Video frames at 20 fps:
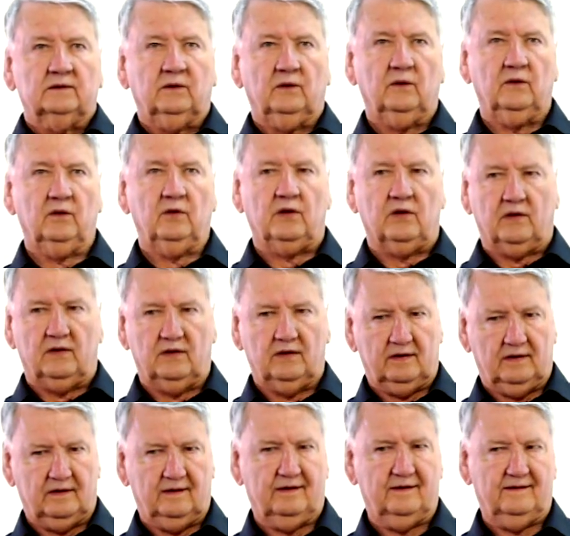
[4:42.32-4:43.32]
Oh,
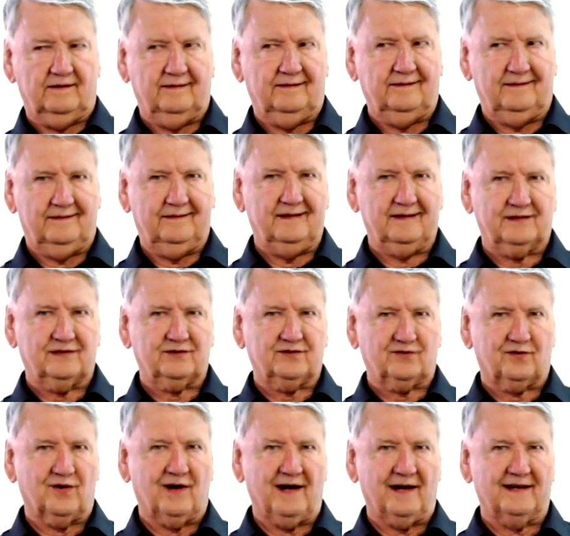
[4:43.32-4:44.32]
let's
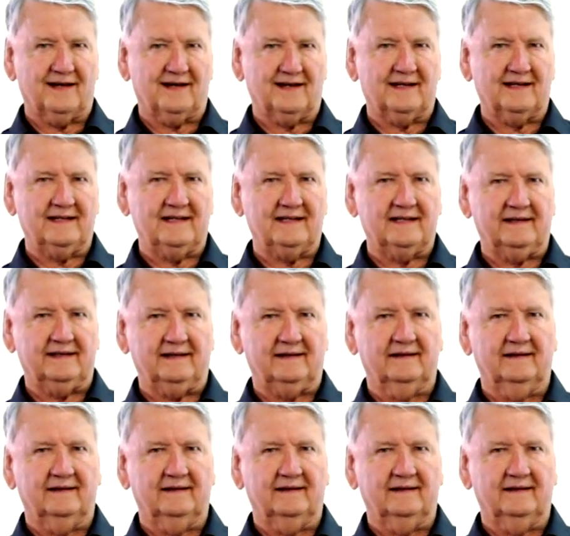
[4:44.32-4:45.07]
try it again.